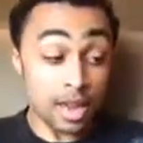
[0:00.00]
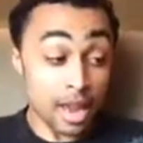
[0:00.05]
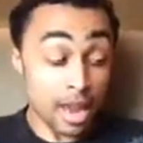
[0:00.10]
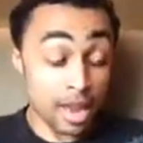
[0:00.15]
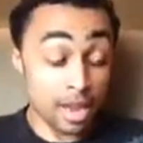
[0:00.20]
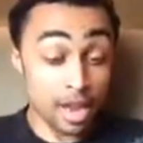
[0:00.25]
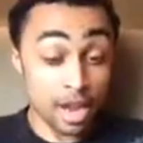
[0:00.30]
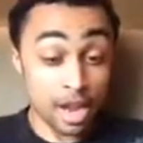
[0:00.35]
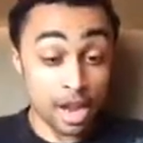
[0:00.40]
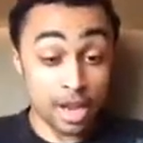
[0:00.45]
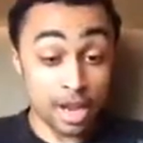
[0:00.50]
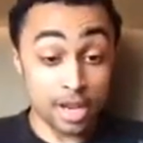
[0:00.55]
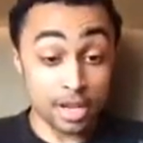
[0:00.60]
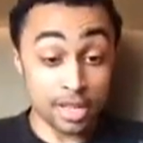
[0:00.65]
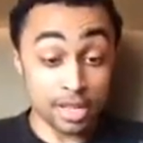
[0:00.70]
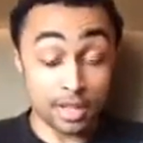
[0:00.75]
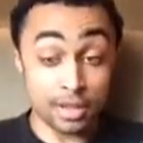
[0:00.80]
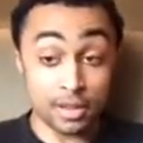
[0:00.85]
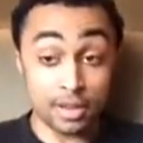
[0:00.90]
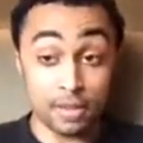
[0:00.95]
Hey
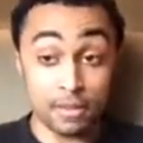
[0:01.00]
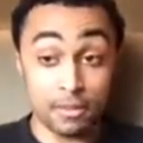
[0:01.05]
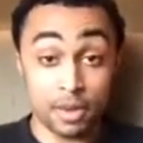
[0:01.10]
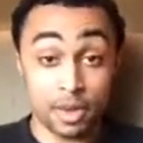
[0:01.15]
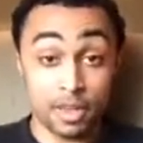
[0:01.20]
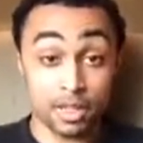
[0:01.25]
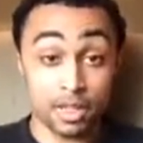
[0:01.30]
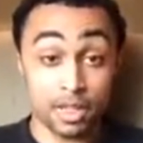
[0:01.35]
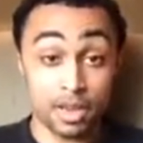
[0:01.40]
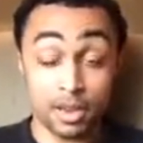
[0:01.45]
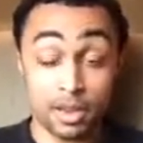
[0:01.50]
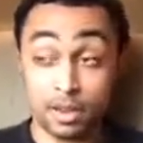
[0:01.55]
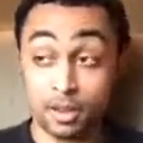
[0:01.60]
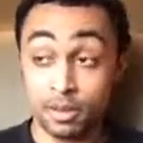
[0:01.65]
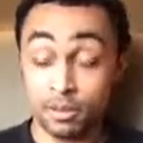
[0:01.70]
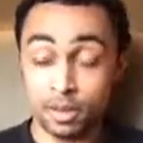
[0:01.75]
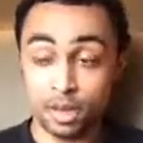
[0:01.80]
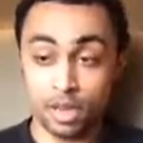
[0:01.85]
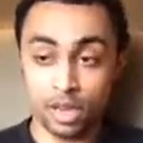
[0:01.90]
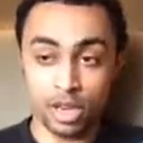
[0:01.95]
guys, it's
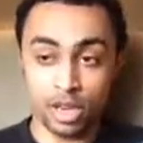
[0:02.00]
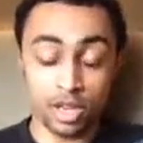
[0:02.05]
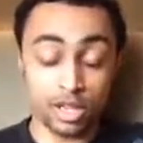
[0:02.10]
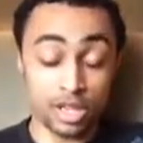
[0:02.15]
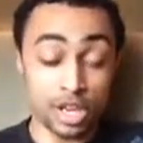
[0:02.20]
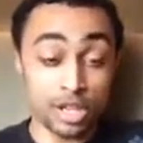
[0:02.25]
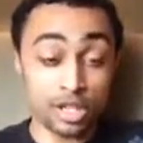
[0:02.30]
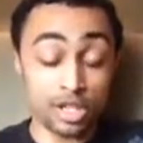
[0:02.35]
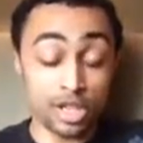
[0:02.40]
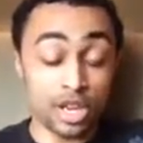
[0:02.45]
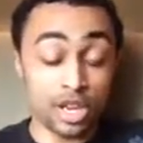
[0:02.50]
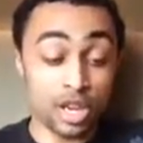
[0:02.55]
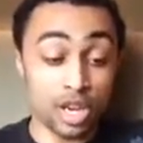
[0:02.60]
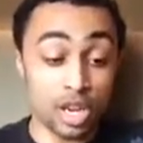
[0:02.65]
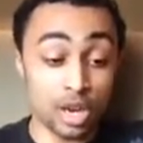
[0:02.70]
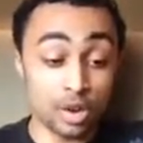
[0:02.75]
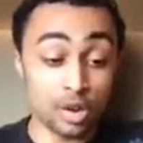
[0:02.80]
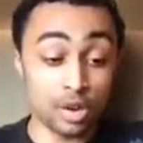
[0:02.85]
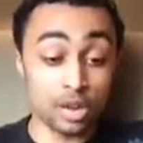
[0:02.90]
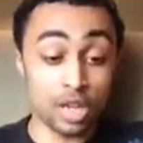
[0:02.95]
AC
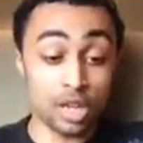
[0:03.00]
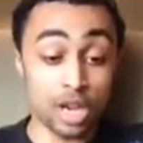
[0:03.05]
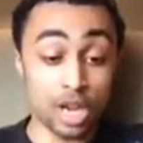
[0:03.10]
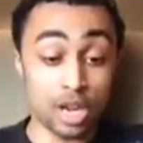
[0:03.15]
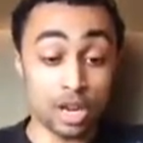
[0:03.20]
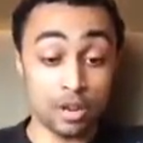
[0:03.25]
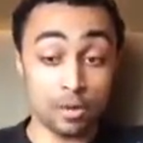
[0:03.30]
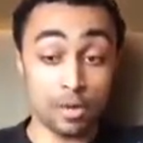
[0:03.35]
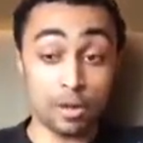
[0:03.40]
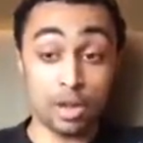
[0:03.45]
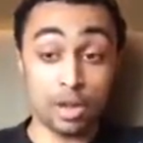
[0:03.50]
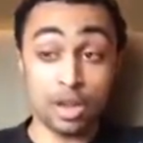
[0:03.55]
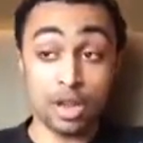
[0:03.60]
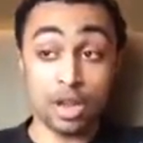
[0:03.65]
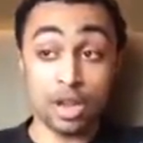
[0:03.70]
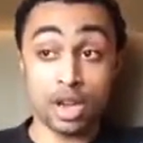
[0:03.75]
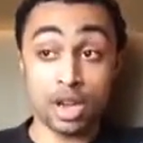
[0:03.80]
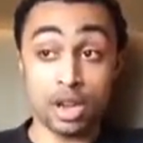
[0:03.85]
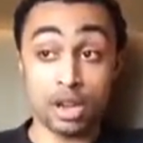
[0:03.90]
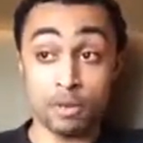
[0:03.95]
here again,
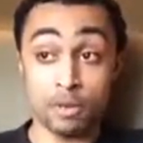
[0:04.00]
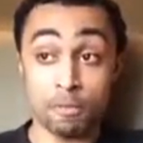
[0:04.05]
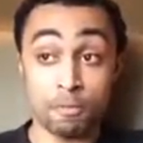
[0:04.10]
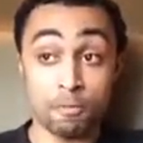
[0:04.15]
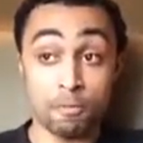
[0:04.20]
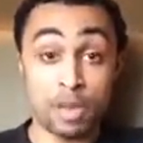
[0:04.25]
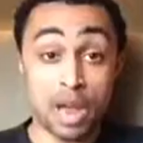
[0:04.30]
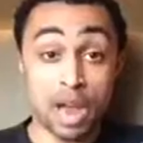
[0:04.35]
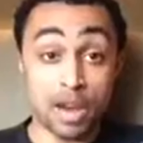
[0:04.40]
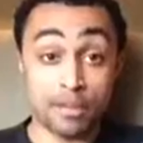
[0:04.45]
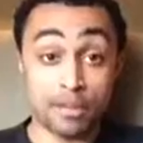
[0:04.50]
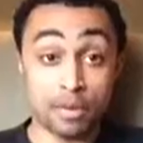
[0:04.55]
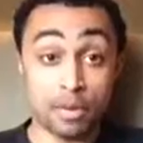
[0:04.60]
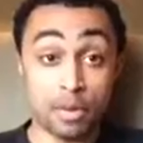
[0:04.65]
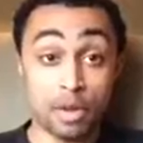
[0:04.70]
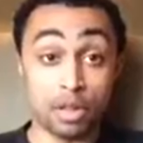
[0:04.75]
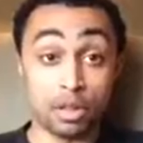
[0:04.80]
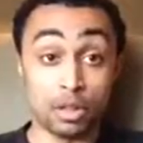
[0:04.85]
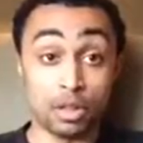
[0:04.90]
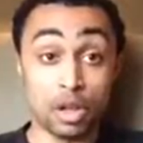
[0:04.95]
and back
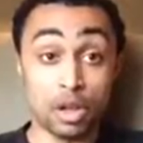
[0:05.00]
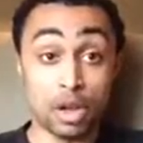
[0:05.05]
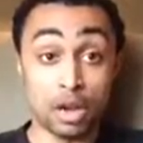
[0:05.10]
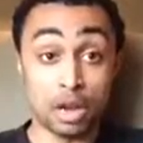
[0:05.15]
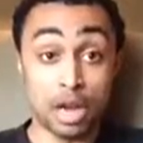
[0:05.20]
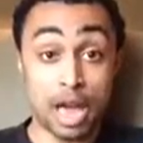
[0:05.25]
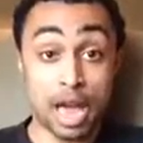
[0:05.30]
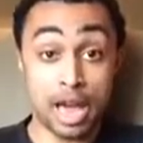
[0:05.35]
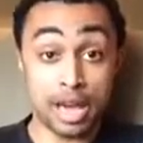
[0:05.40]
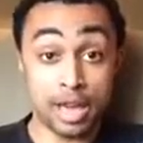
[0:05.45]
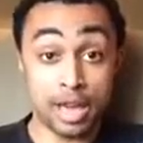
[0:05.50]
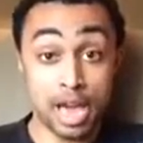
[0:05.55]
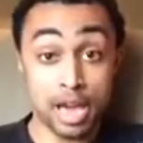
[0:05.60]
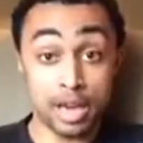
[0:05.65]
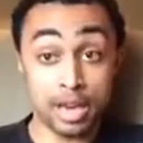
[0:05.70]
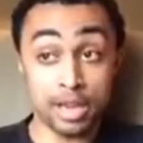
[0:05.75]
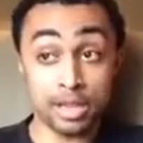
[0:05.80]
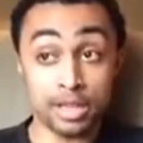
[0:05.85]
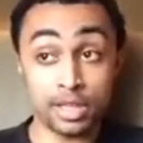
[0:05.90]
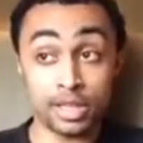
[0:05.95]
from a long
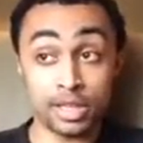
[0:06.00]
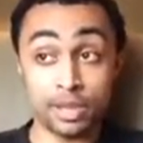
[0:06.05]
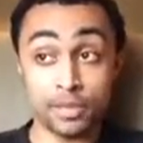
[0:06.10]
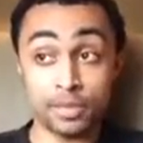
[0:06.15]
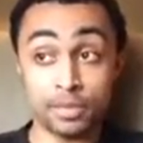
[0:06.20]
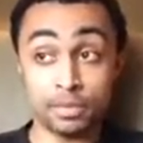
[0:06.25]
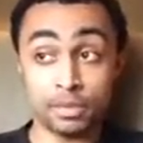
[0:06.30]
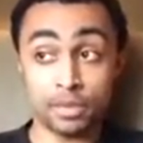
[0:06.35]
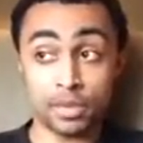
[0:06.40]
hiatus.